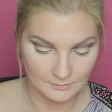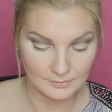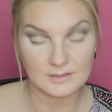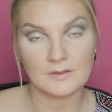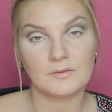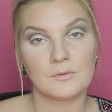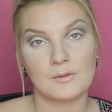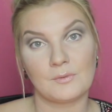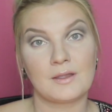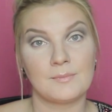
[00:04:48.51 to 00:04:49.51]
But I definitely
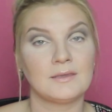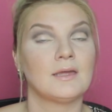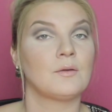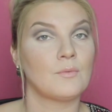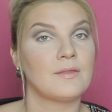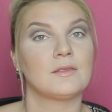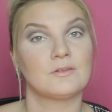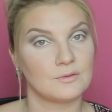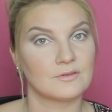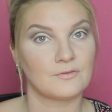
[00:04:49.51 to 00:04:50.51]
recommend getting one
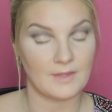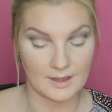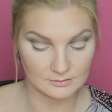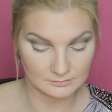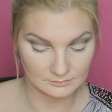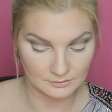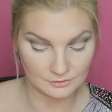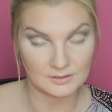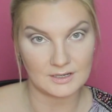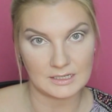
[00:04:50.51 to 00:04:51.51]
that's used for that, because
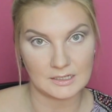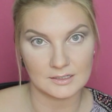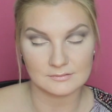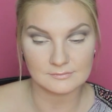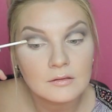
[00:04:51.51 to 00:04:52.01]
you're going to need it.